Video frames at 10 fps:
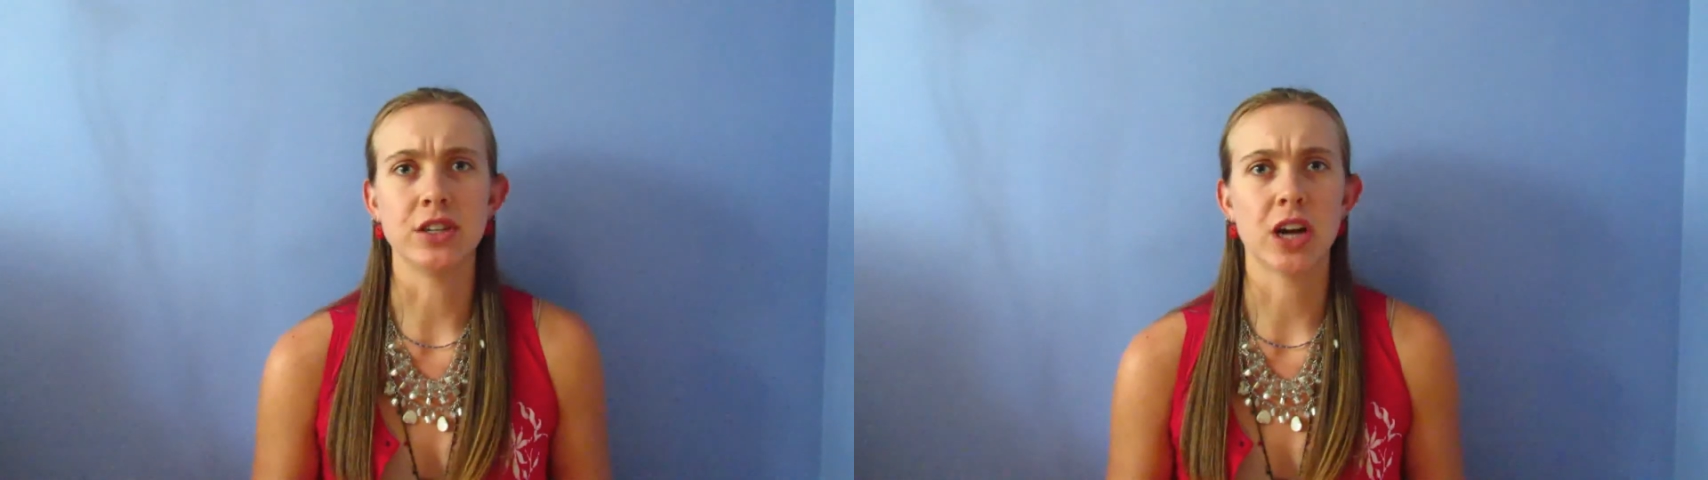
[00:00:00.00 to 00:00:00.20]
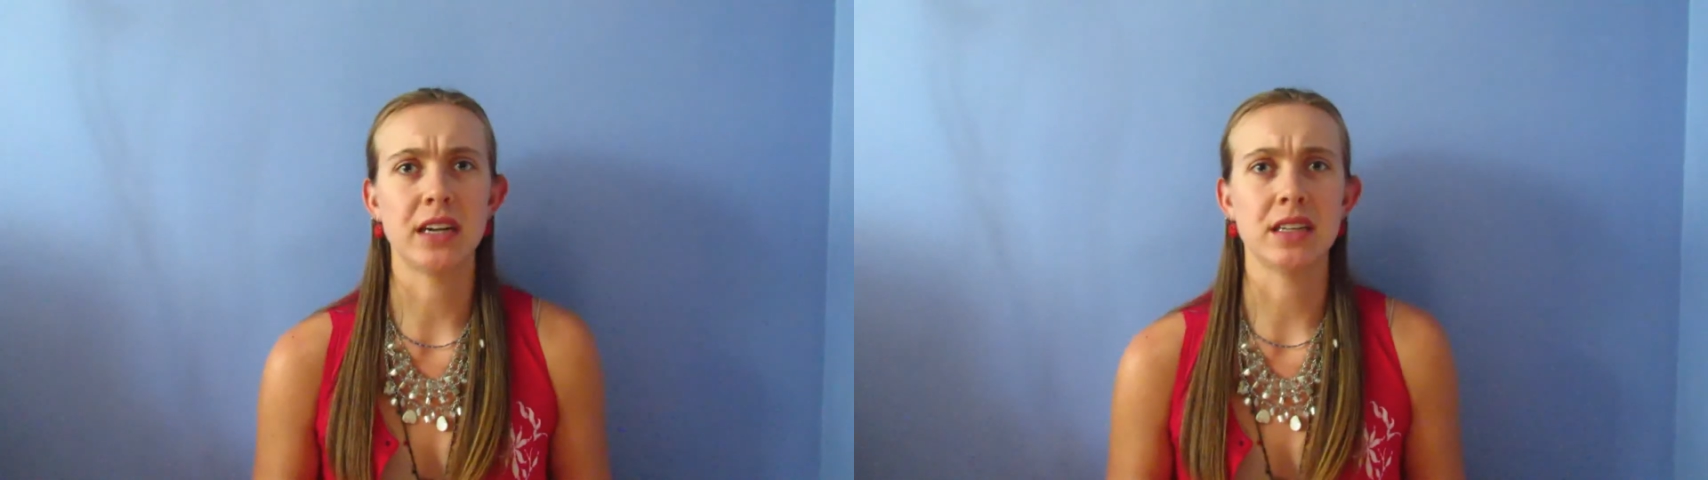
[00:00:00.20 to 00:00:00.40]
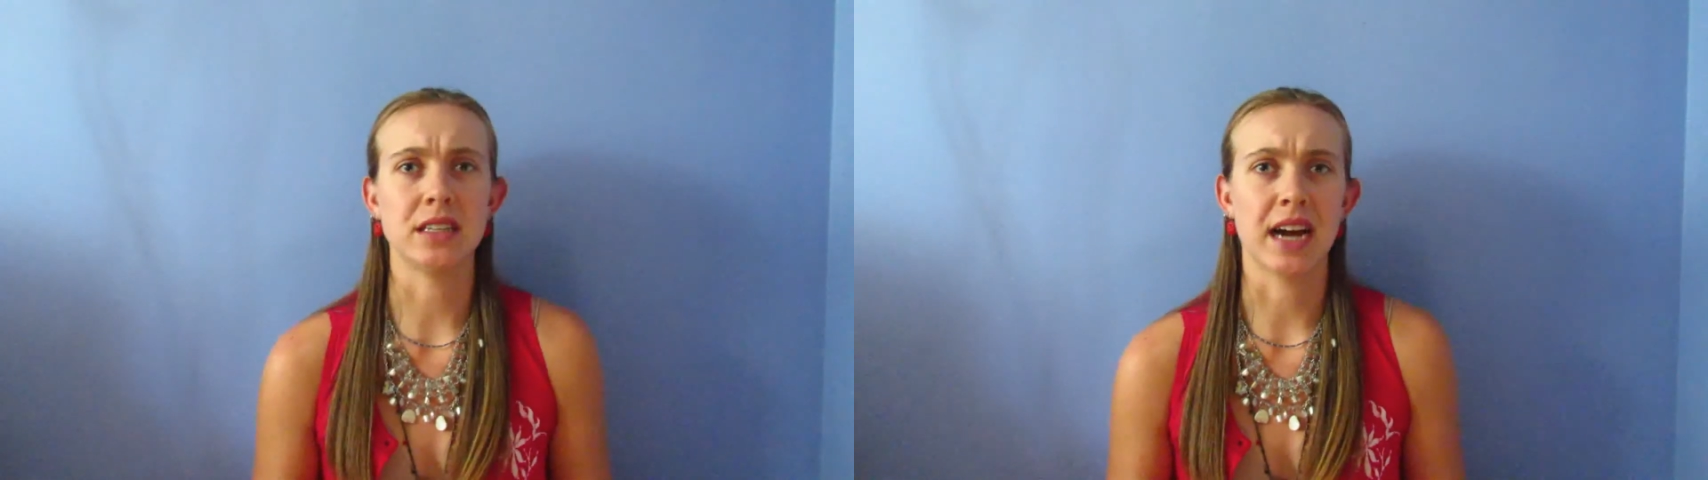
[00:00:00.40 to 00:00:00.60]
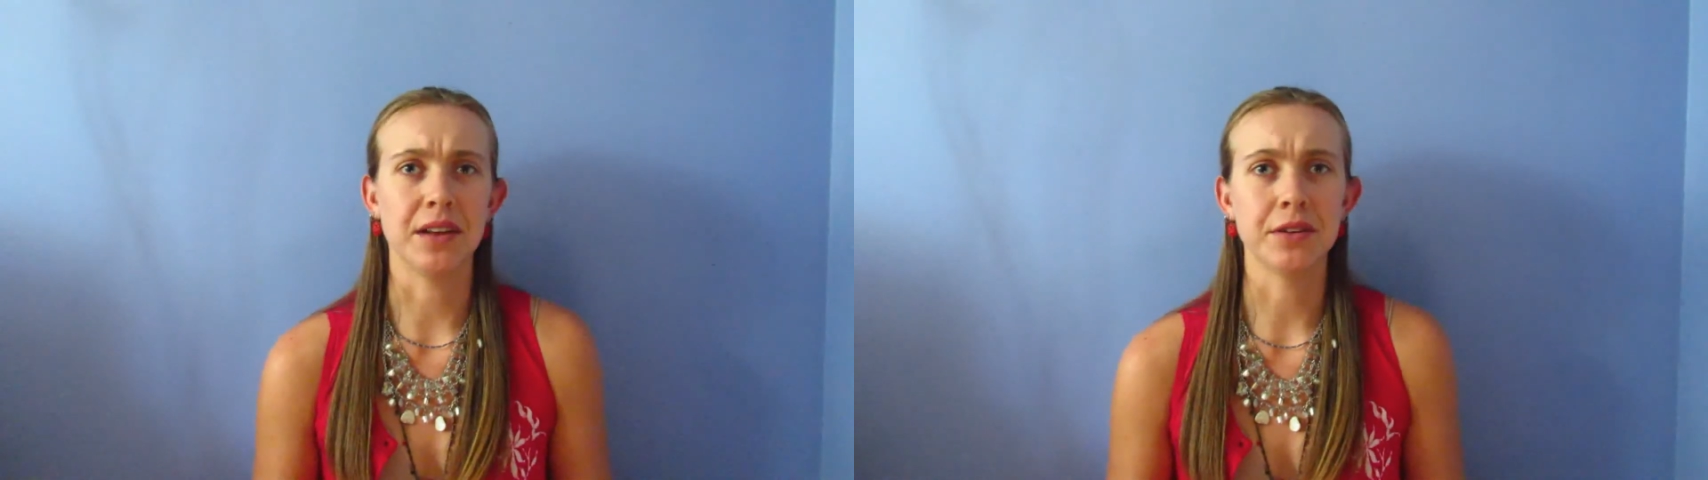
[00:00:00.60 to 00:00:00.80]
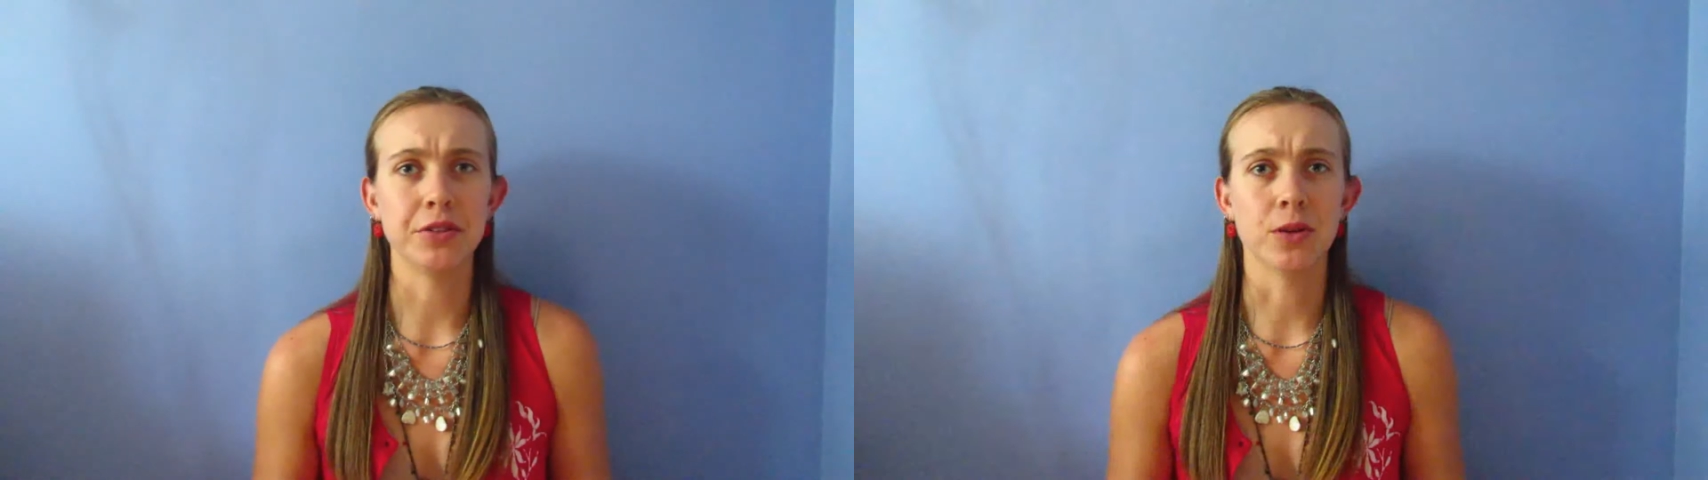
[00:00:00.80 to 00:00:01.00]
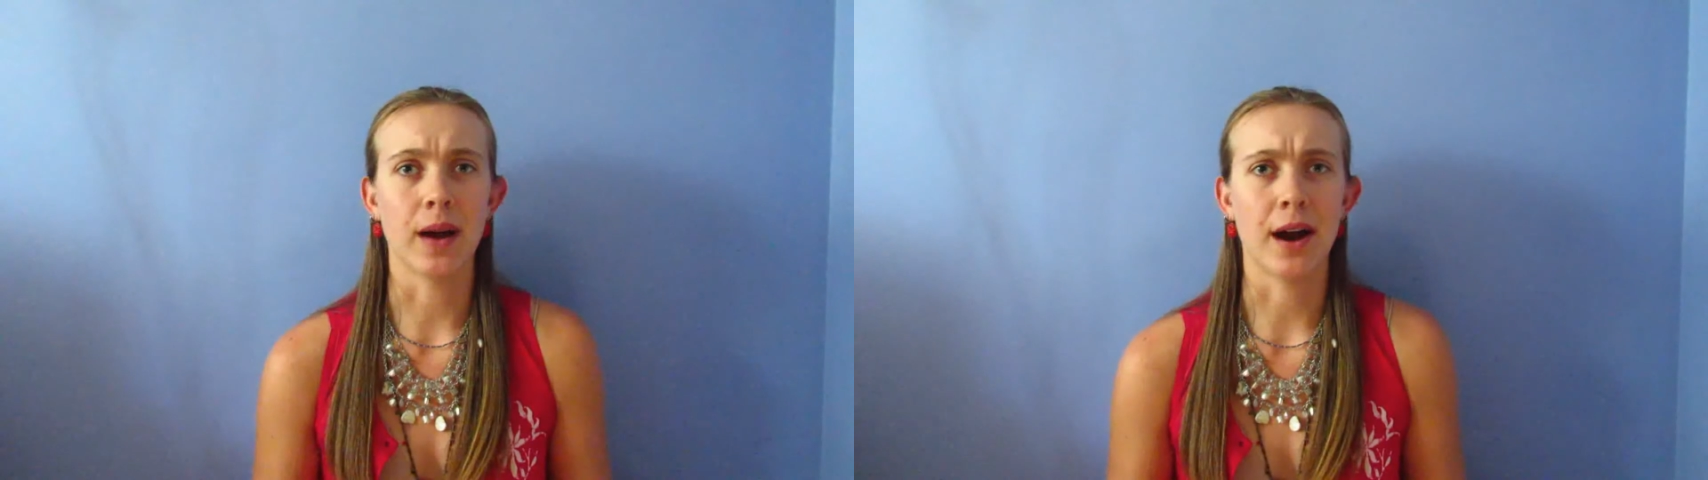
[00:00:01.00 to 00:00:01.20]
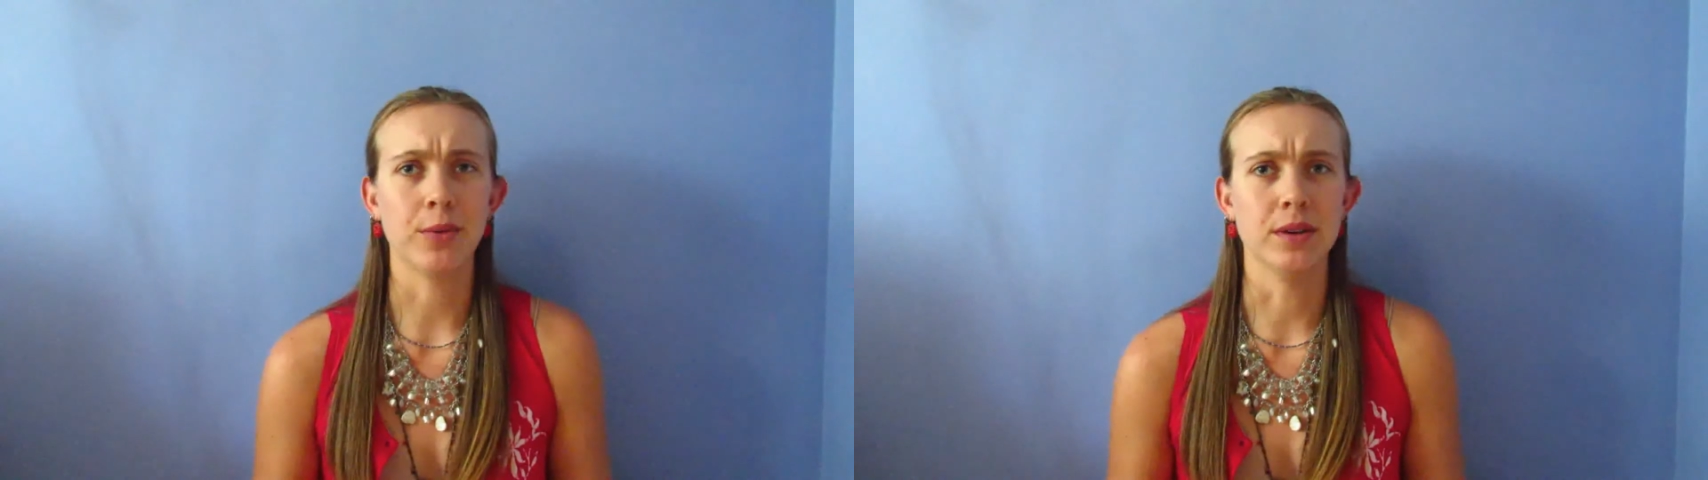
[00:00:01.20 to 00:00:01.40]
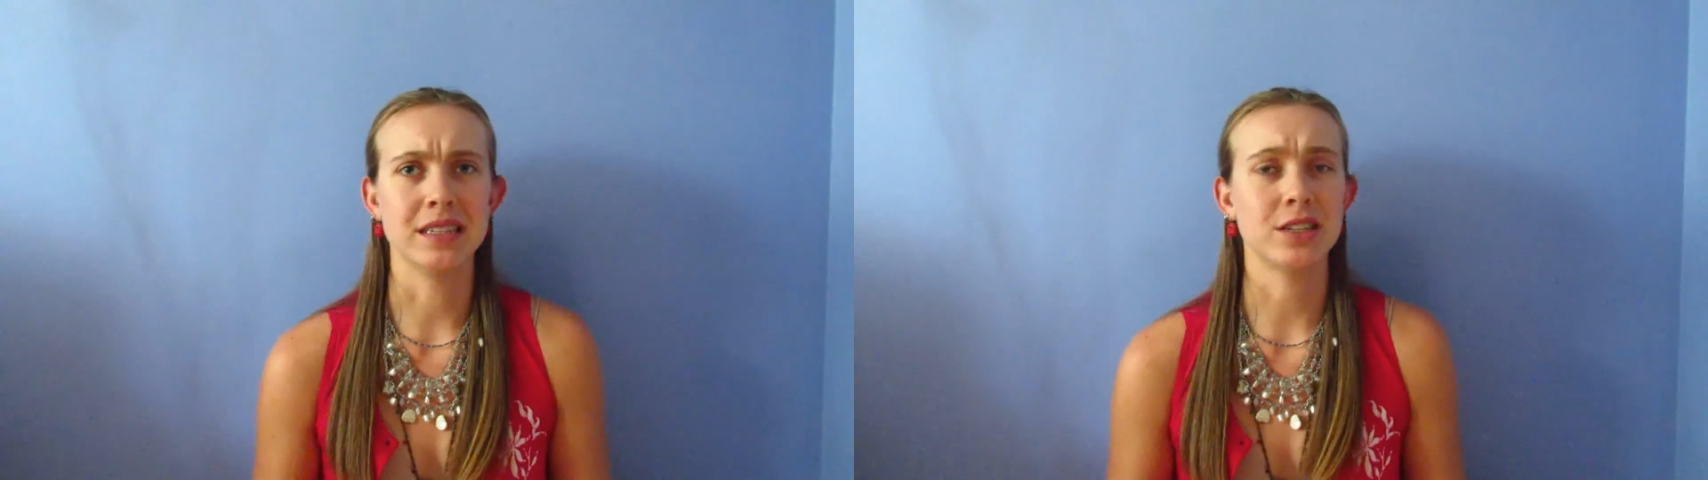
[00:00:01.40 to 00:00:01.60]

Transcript: trying to download the route was